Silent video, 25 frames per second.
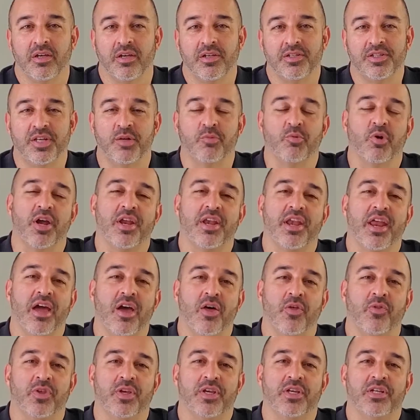You see, right
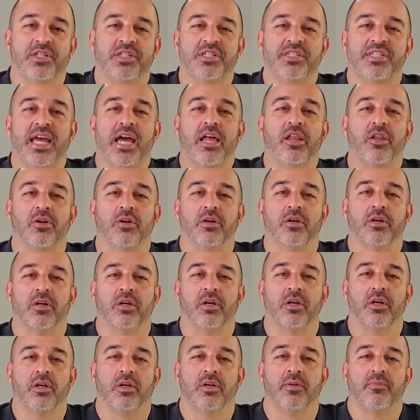now the
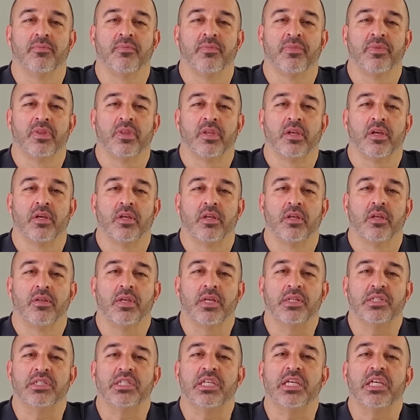seller
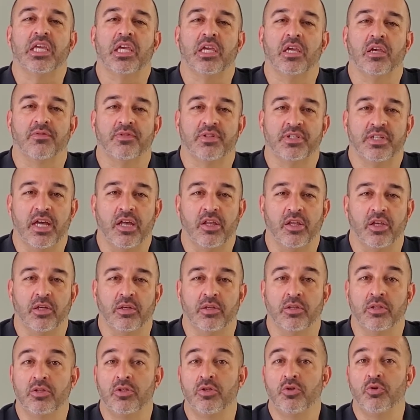that's thinking of
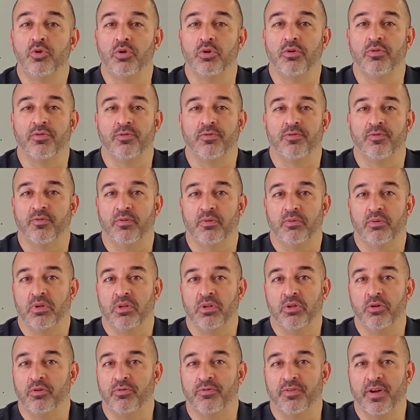selling due to
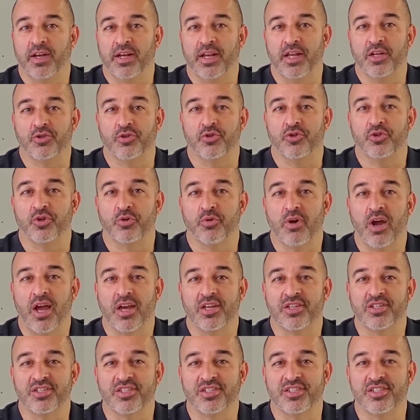a little financial
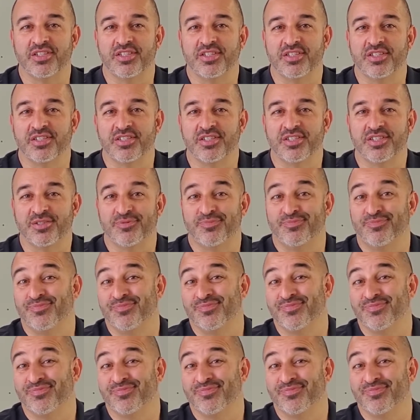duress is